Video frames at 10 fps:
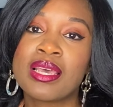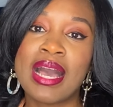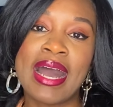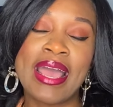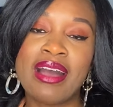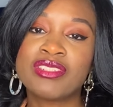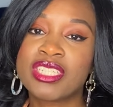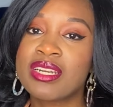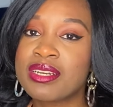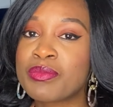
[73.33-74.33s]
I have
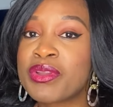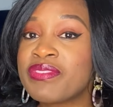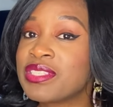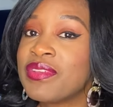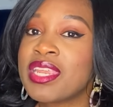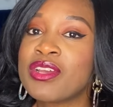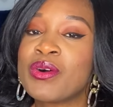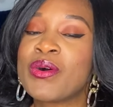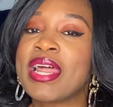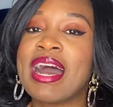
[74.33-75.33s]
shared a previous video
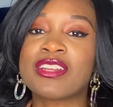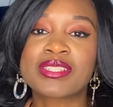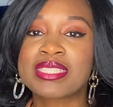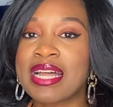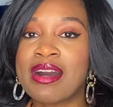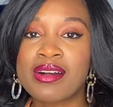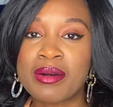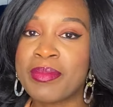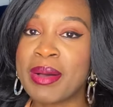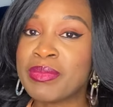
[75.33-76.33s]
on how to style
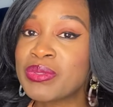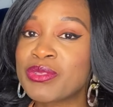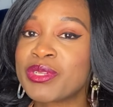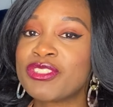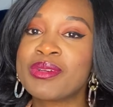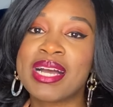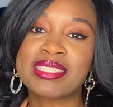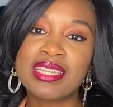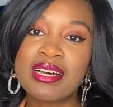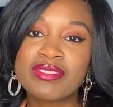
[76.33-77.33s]
combat boots, which you guys
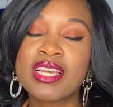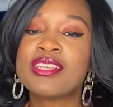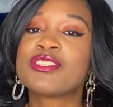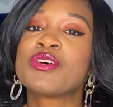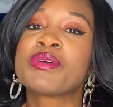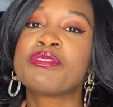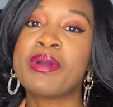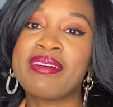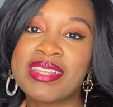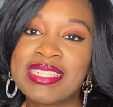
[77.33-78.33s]
loved. So if you
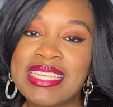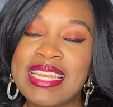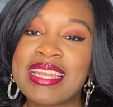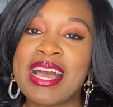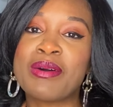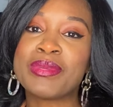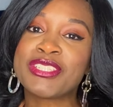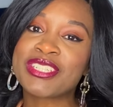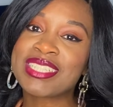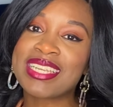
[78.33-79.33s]
haven't seen it, I'll be
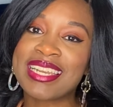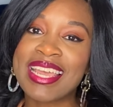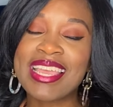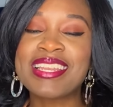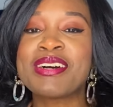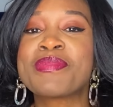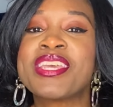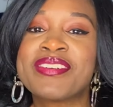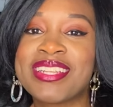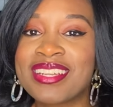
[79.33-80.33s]
sure to link it up
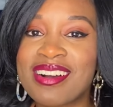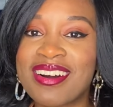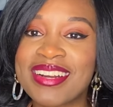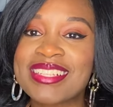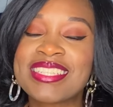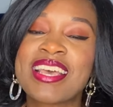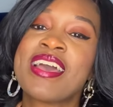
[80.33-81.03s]
here in the cards.